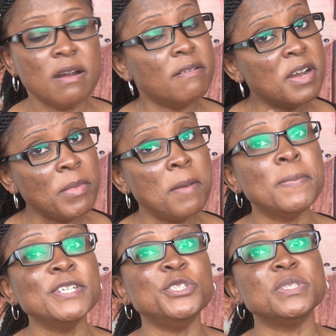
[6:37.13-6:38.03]
Remember,
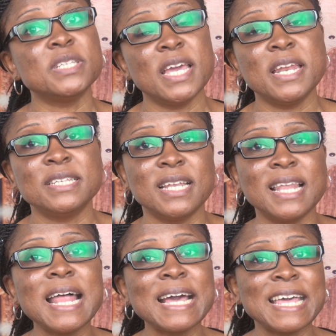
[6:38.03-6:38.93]
your skin is the
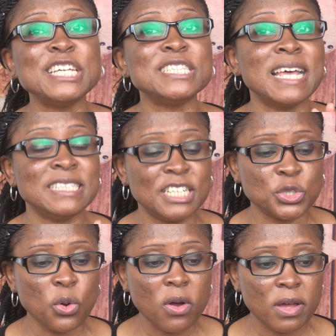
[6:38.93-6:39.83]
largest
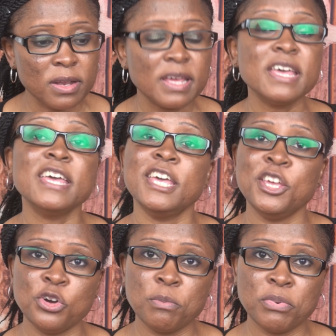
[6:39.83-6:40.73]
organ in
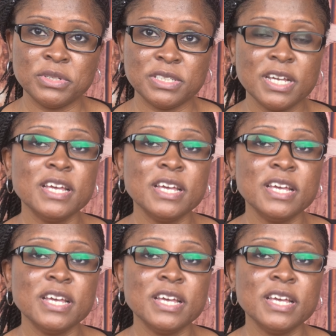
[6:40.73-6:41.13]
your body.